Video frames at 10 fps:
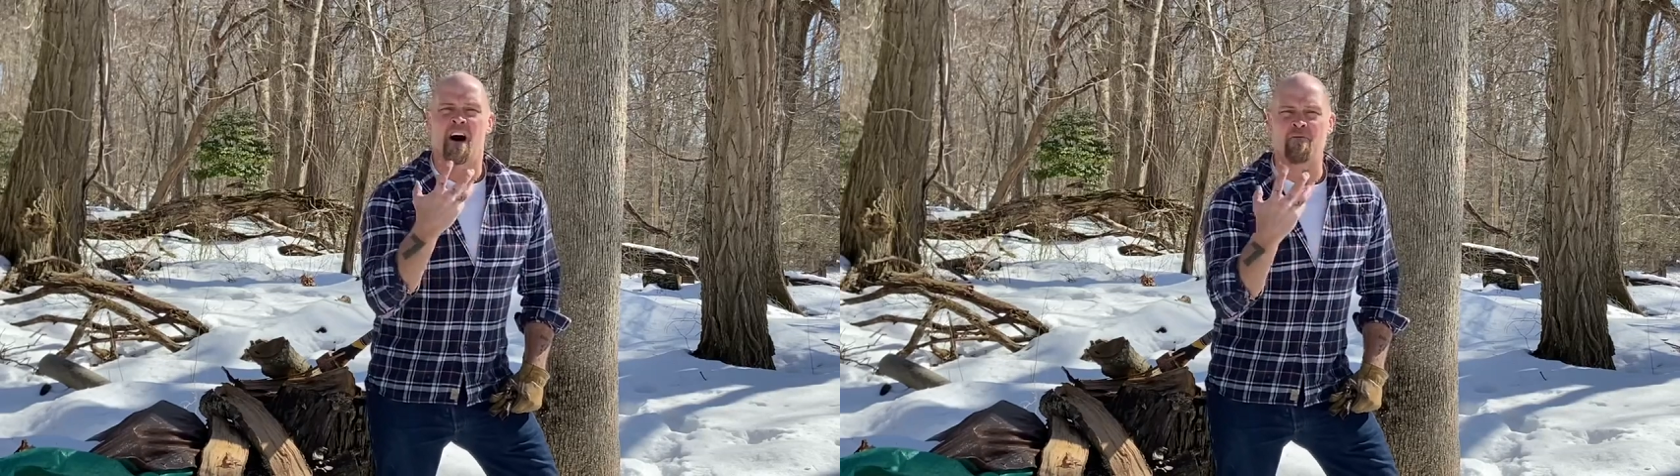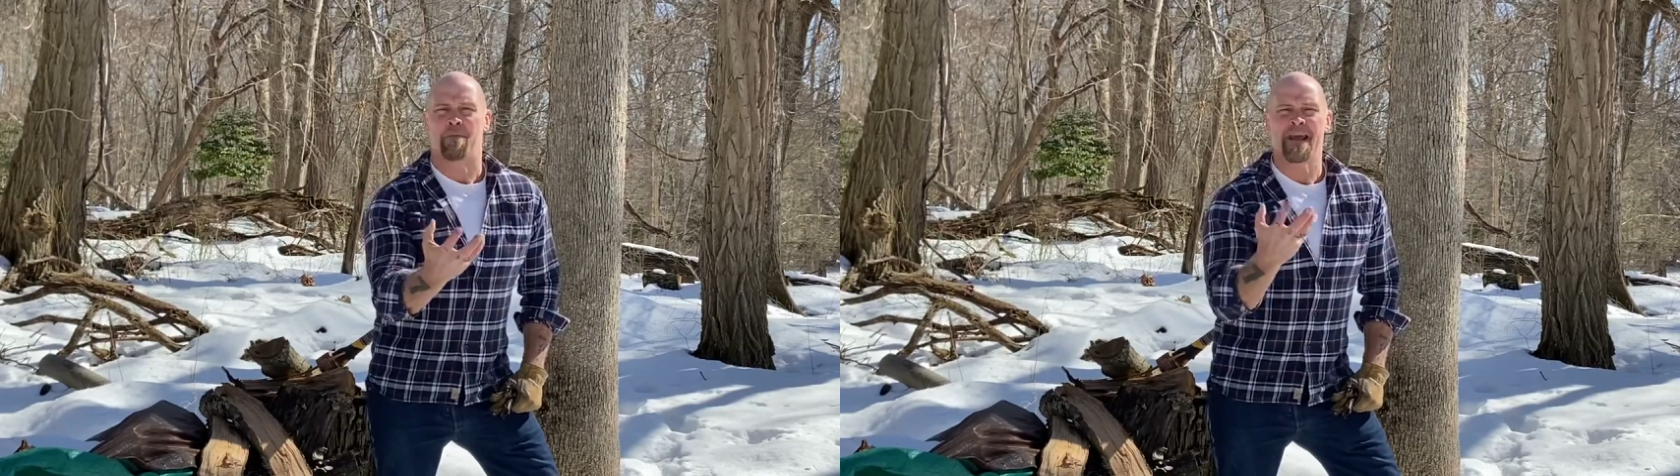
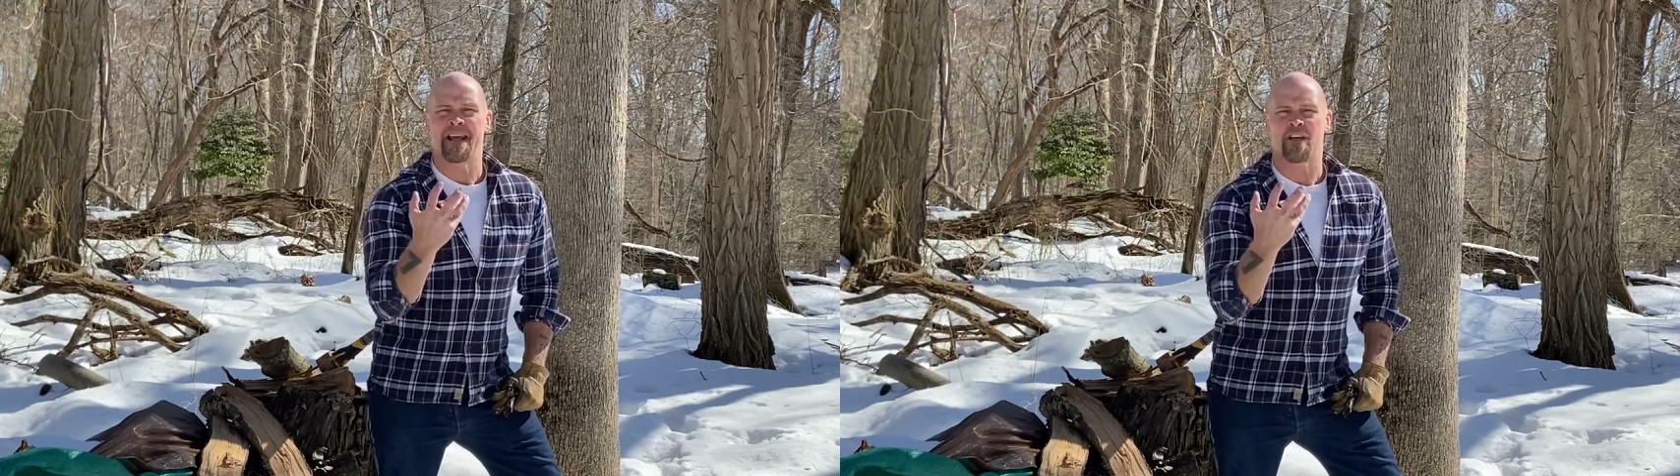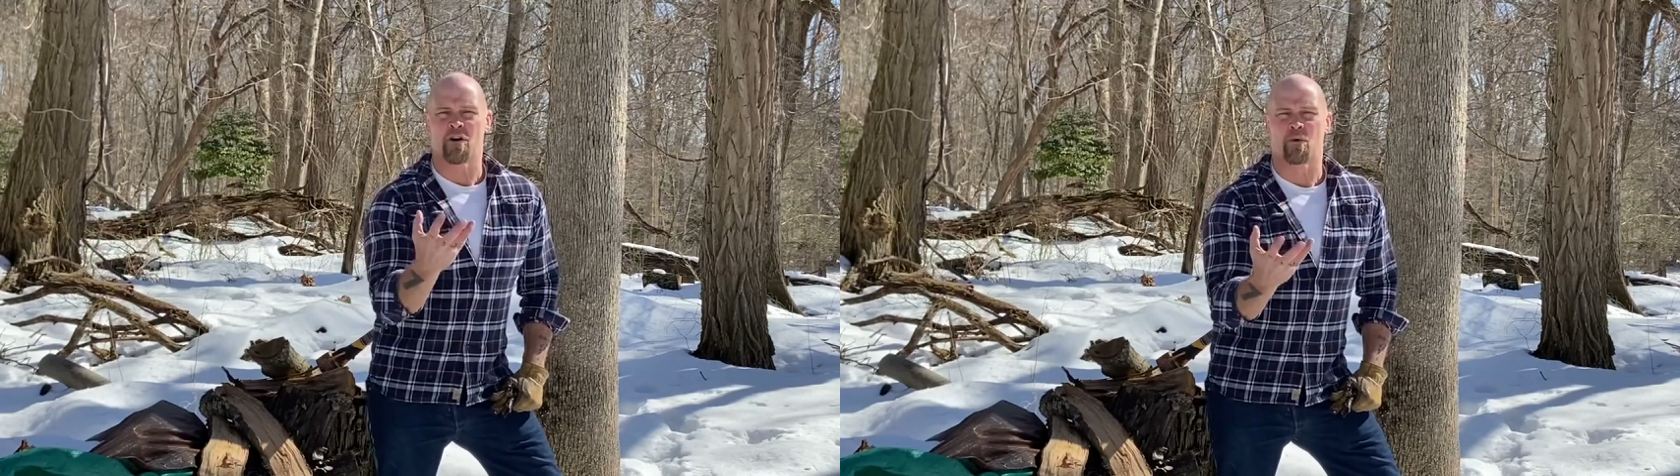of
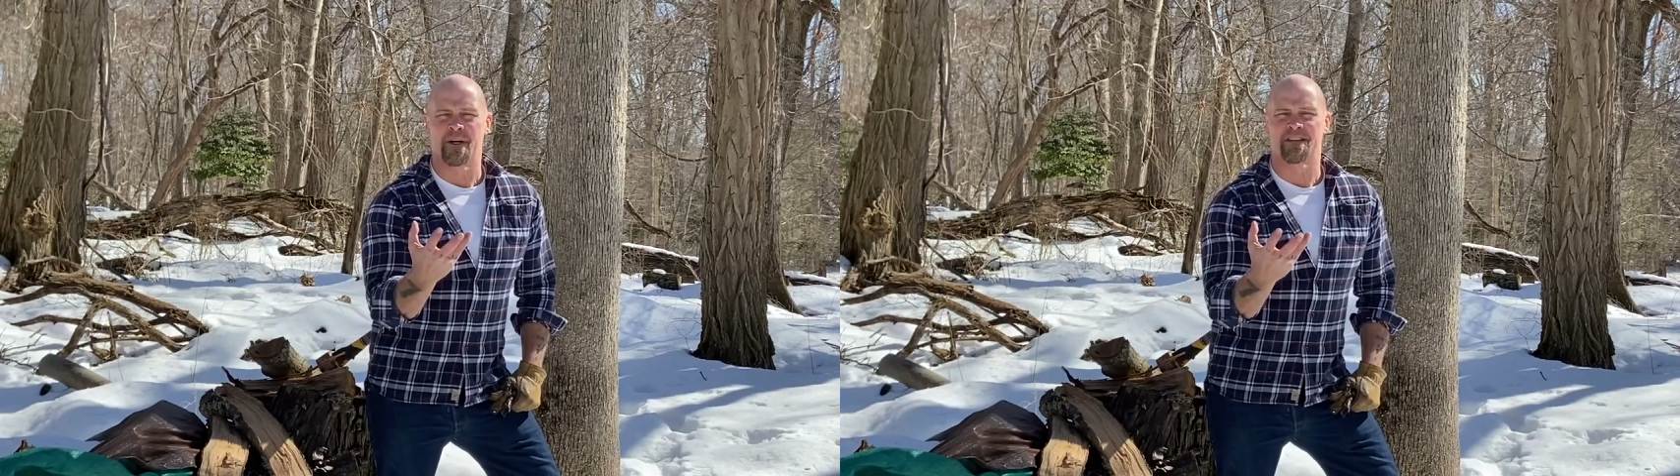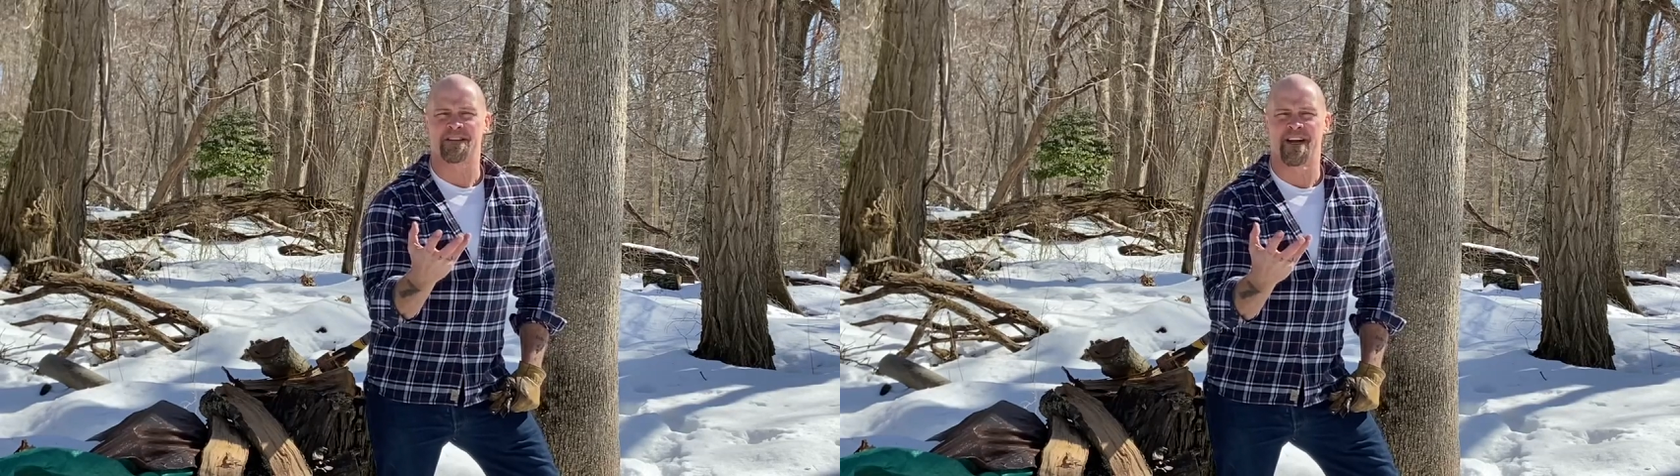being your
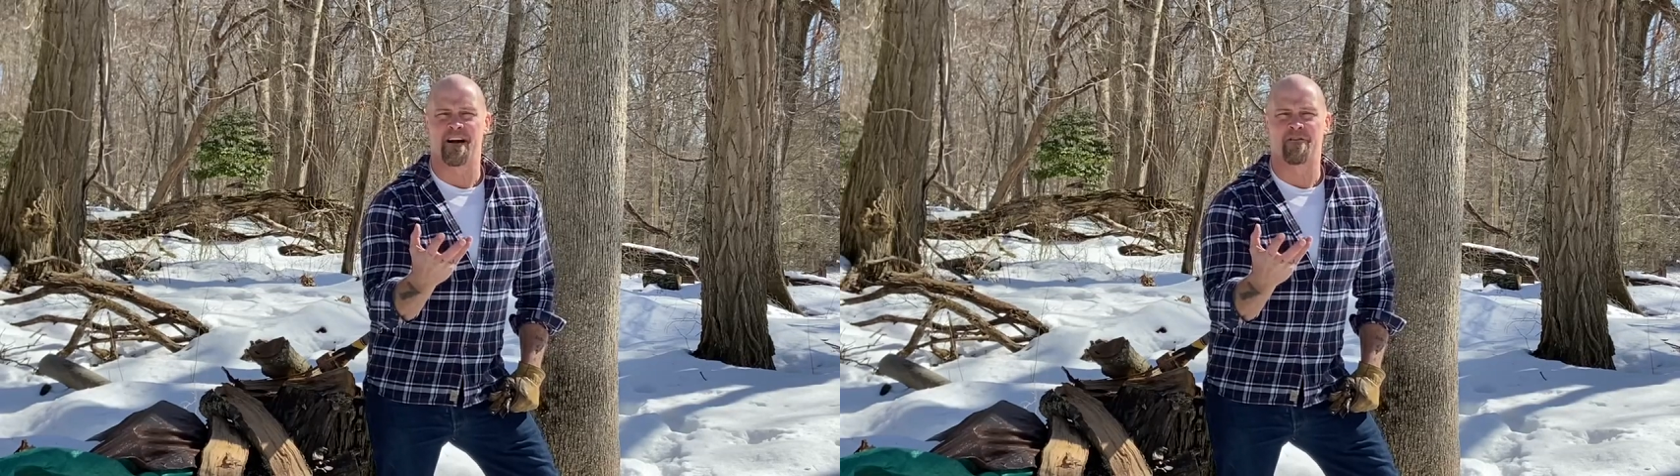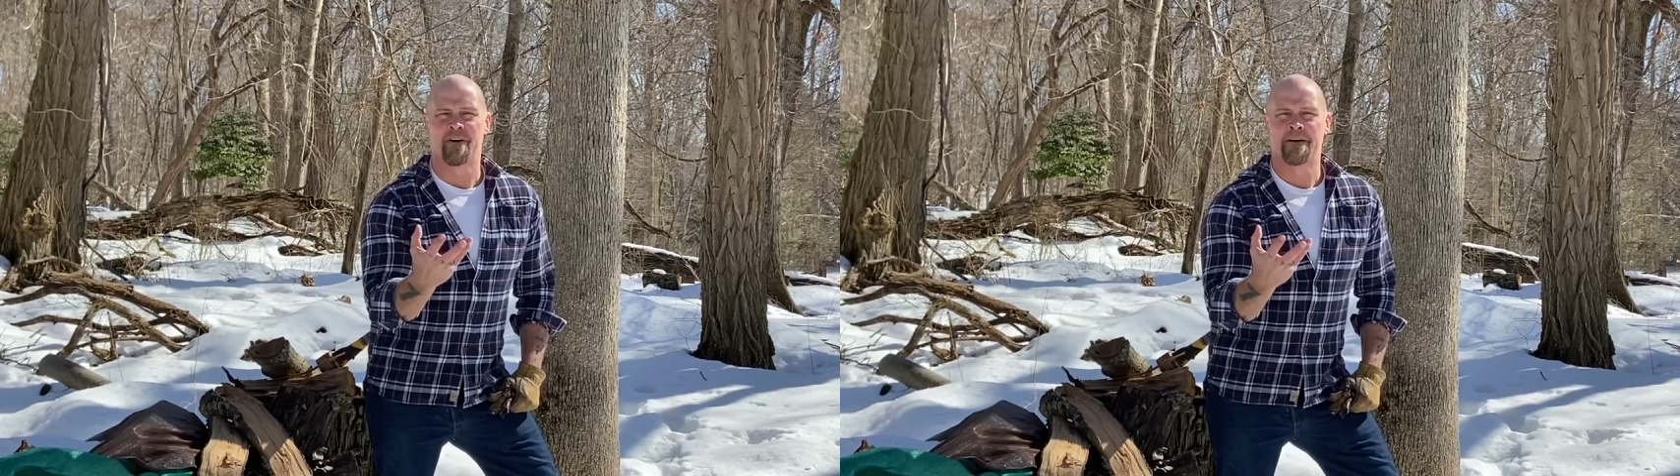real
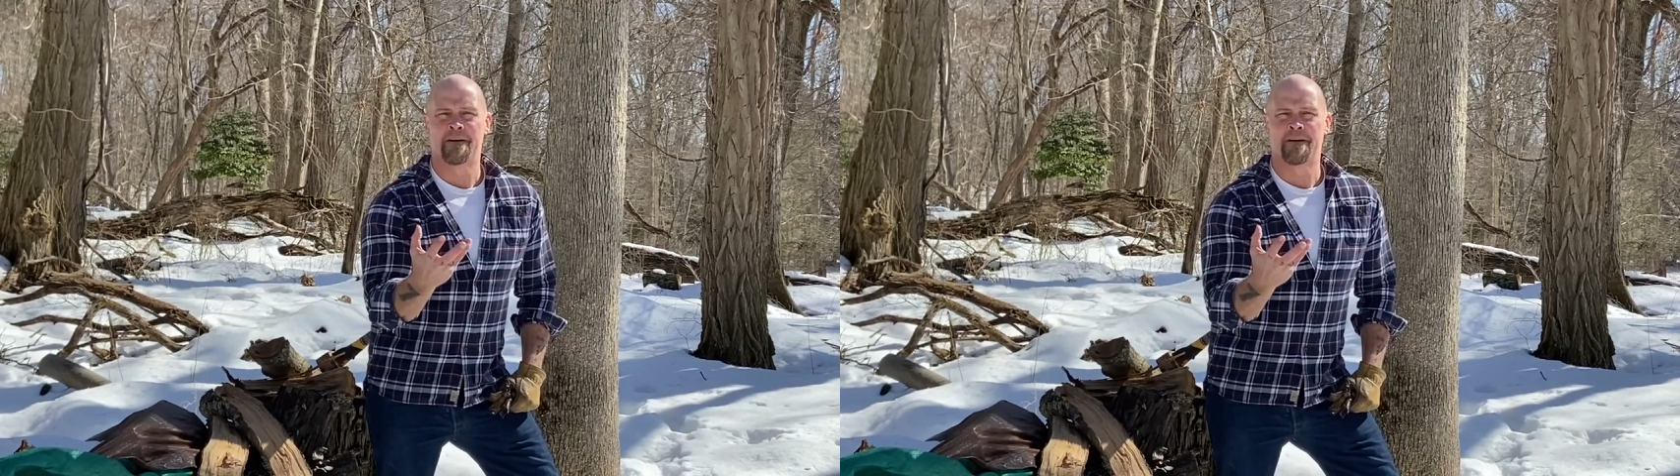self.